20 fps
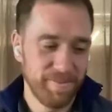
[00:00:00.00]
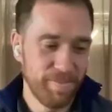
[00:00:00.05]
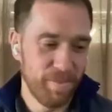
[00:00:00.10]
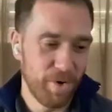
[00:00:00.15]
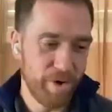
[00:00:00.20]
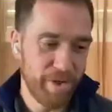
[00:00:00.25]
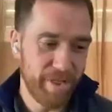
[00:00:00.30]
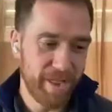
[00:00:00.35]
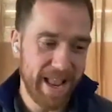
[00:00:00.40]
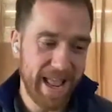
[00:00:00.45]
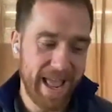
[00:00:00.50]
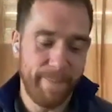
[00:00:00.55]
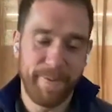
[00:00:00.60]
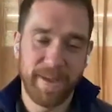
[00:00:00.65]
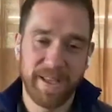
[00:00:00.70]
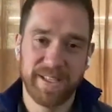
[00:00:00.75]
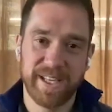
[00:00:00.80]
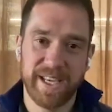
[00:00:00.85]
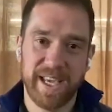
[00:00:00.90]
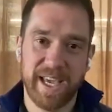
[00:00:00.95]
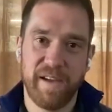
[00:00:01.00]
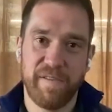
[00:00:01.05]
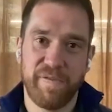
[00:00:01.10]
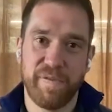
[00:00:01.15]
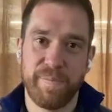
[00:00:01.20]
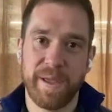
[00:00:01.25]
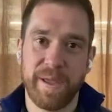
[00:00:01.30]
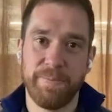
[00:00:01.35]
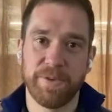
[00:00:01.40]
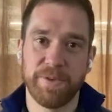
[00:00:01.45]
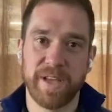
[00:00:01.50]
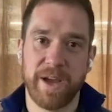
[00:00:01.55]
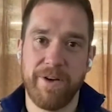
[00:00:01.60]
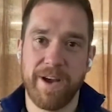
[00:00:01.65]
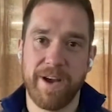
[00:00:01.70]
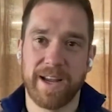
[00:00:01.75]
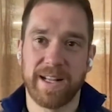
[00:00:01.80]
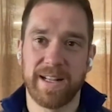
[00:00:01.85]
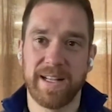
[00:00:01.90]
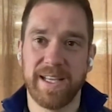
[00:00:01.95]
more than happy to hear from people
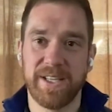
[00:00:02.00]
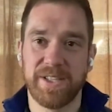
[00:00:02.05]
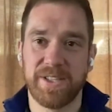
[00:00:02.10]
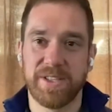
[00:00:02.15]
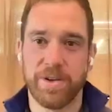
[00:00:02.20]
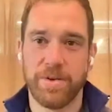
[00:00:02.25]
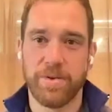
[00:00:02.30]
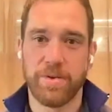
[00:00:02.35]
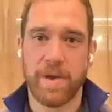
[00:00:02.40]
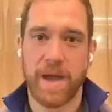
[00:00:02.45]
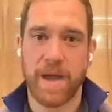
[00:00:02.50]
directly. So